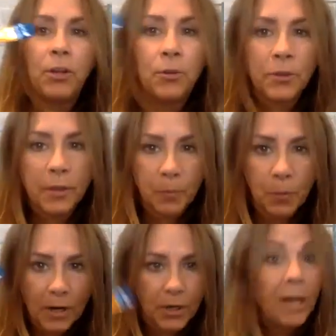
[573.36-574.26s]
to use this
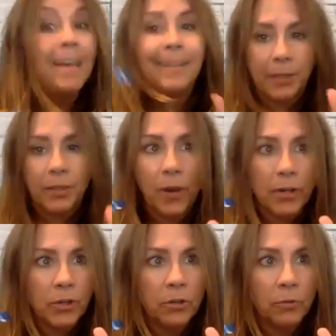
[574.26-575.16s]
brush,
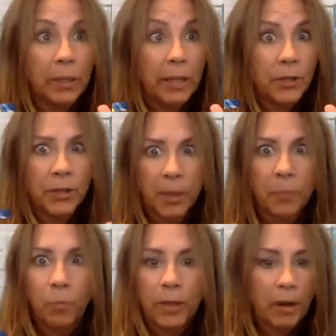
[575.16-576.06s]
dysfunctional relationship.
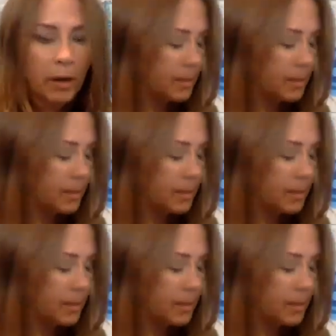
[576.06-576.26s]
We talked